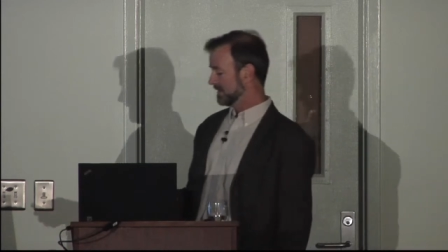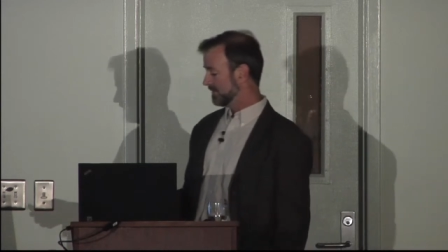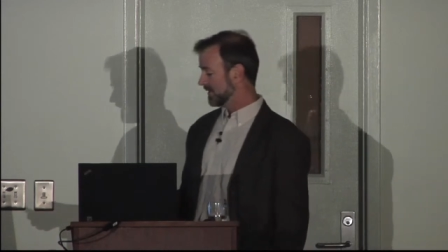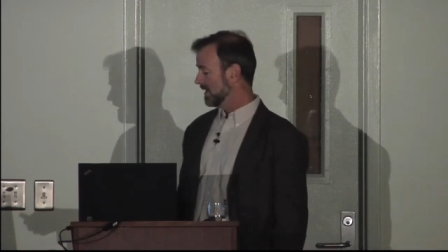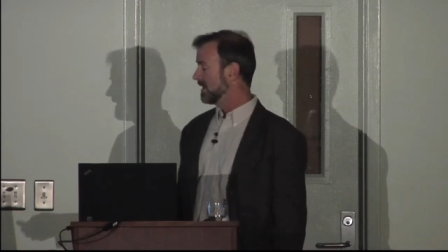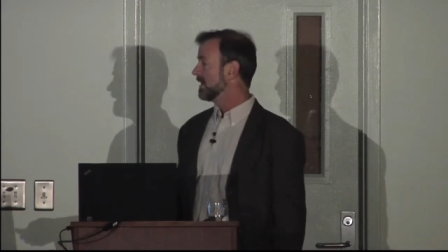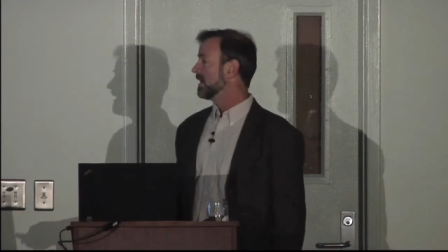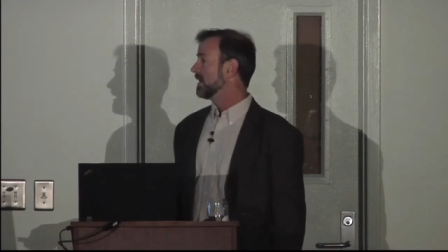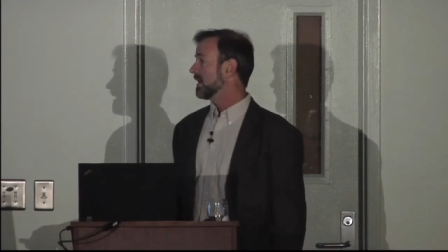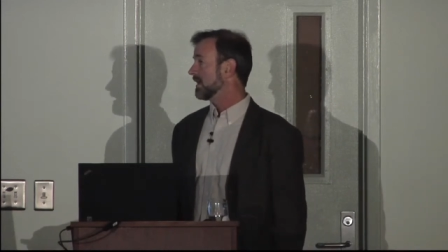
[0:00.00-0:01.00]
live.
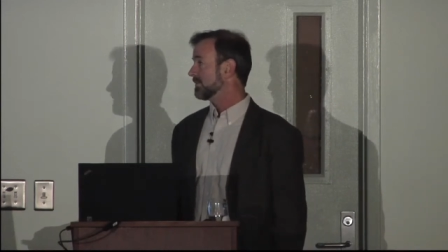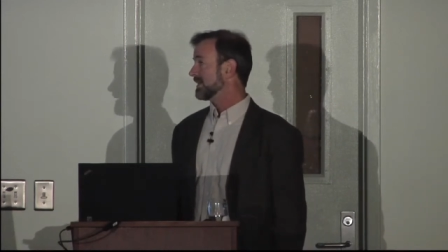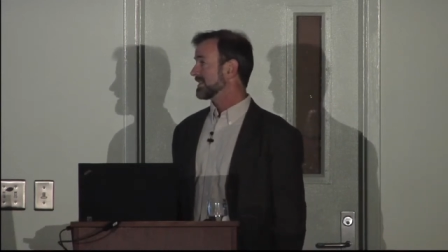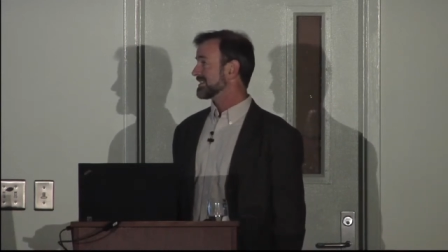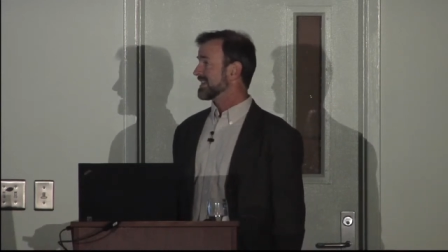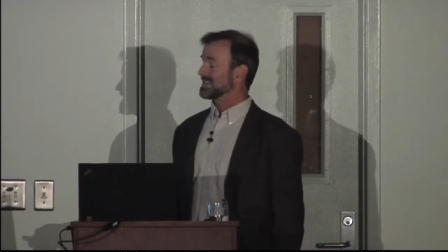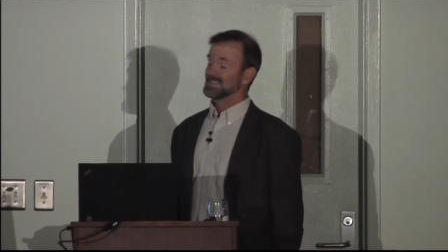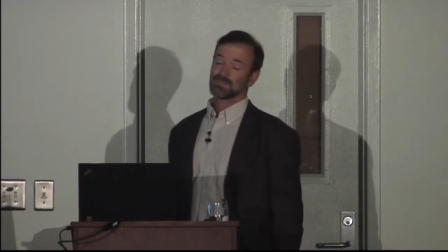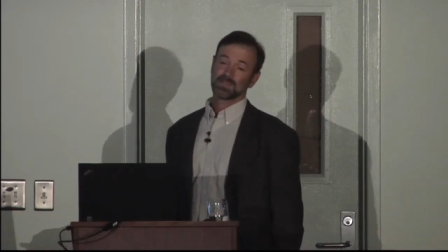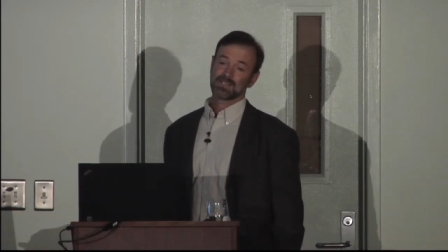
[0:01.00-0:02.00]
Um, and it's not an
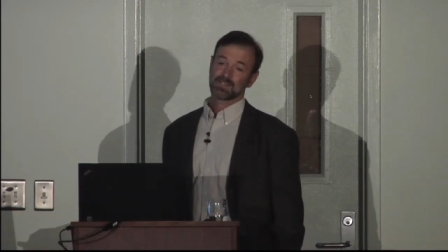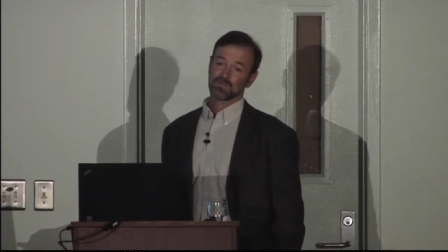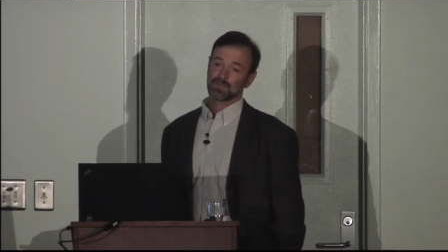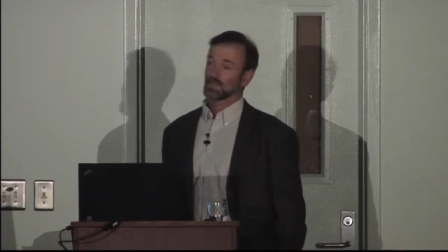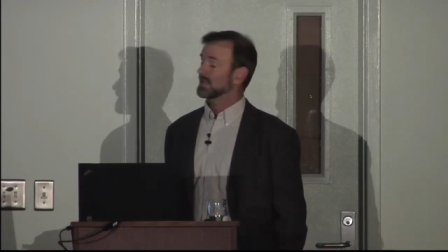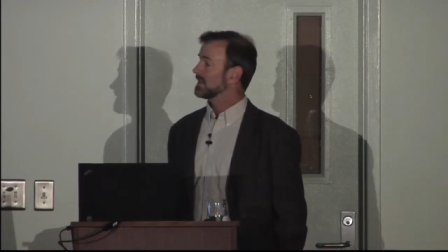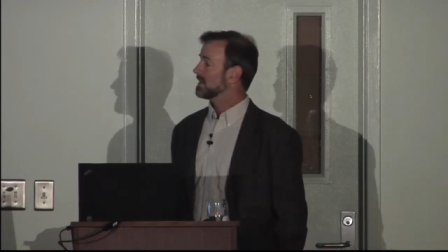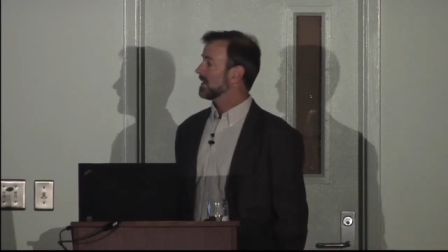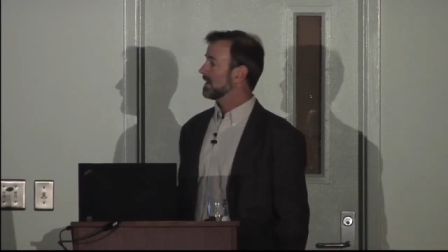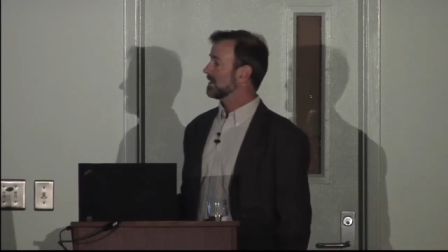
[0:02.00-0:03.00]
easy place to work.
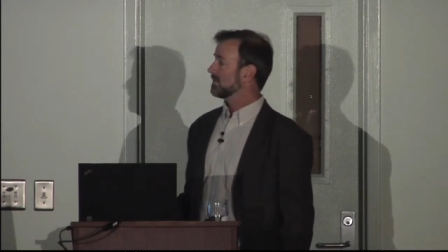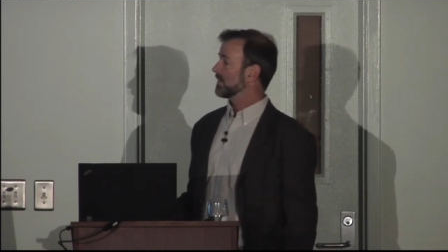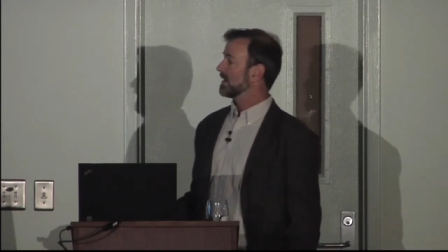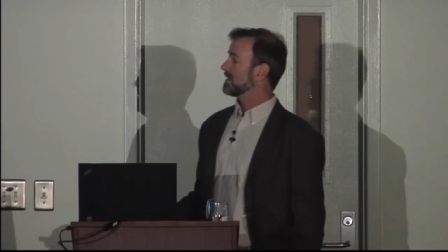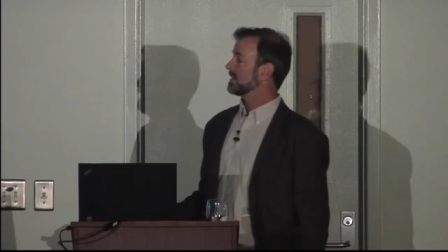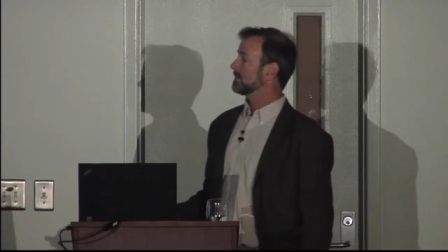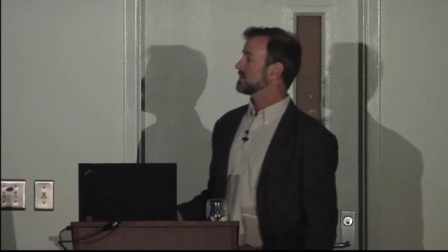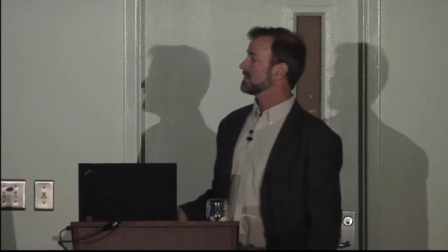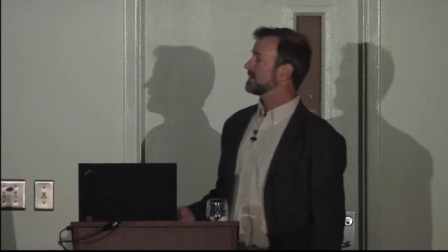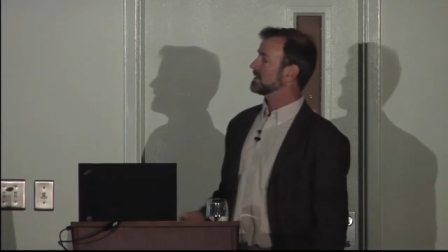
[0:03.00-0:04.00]
And what I ended
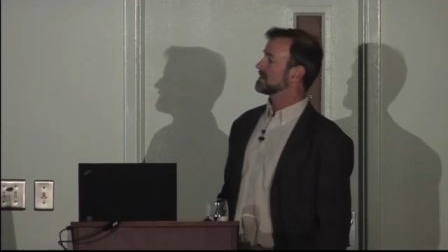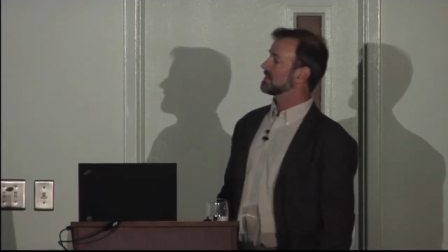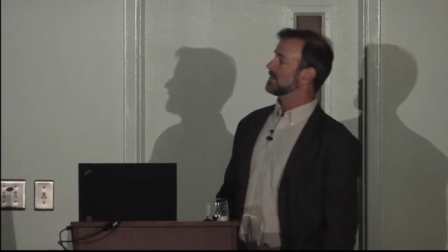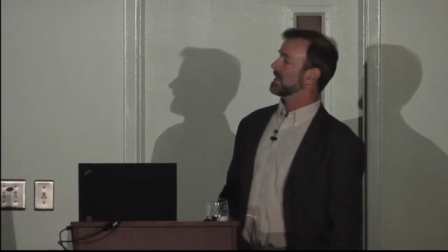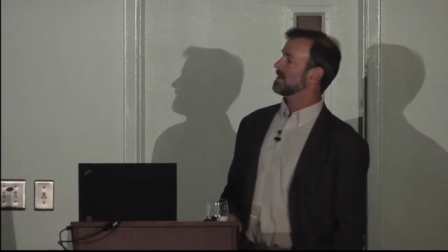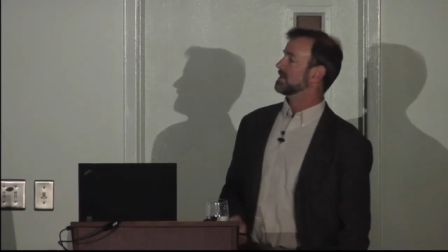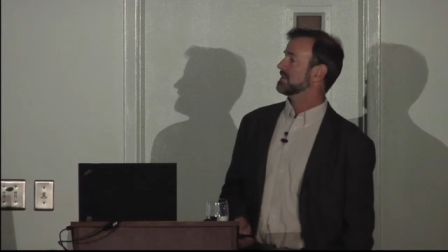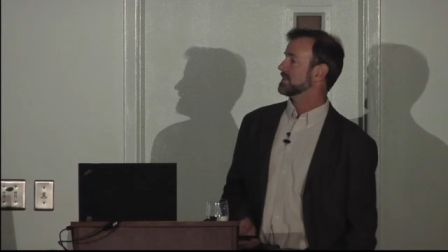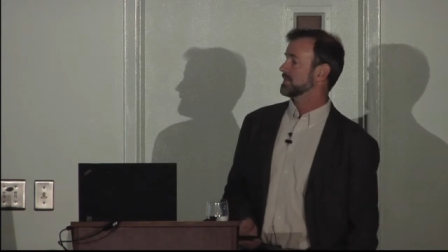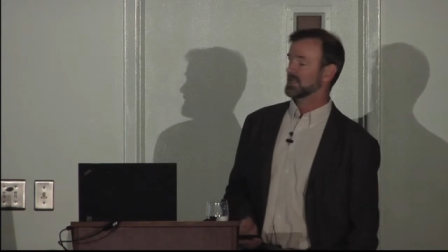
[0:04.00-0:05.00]
up doing is going out
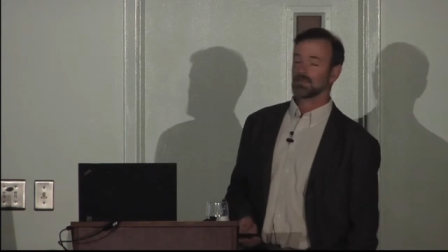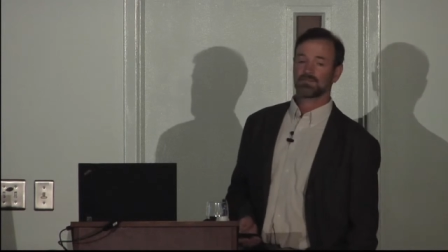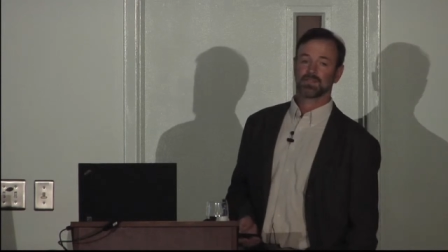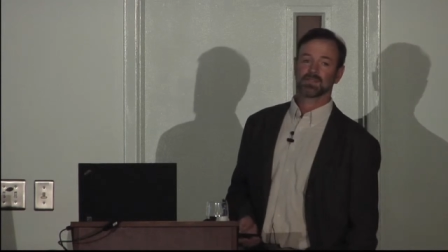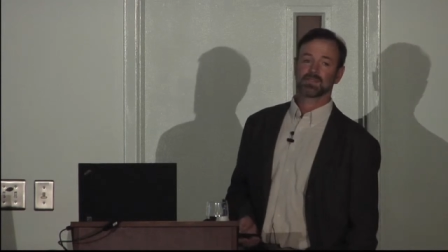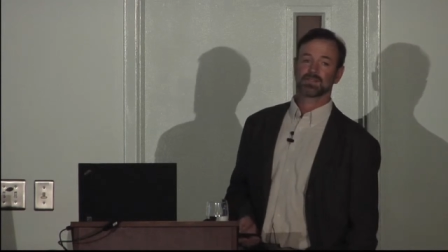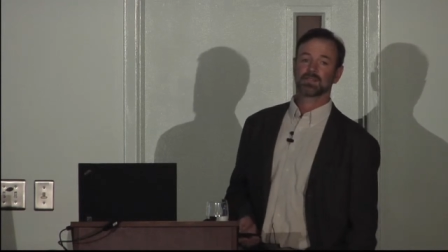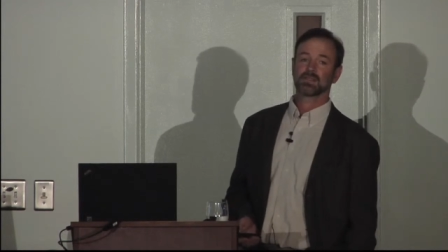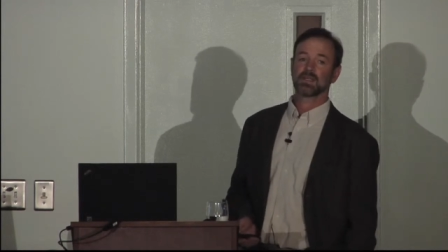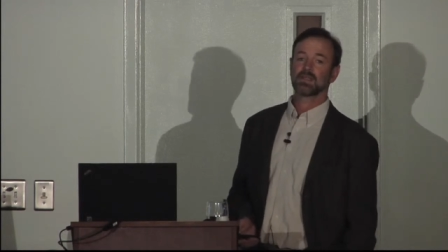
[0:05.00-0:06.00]
in these potato fields and,